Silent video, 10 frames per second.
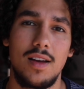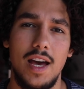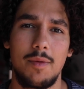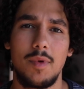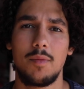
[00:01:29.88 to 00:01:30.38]

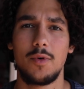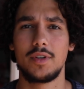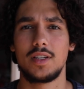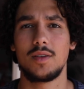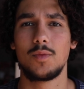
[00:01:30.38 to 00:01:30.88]
Had my
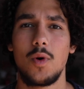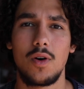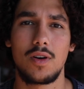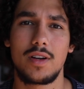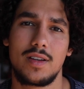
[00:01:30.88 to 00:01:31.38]
morning
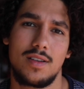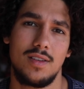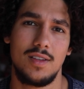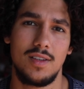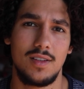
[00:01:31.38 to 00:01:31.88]
walk
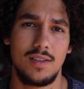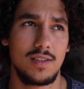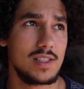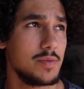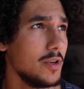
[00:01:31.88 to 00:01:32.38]

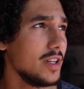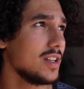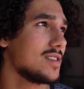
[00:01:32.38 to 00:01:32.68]
this morning.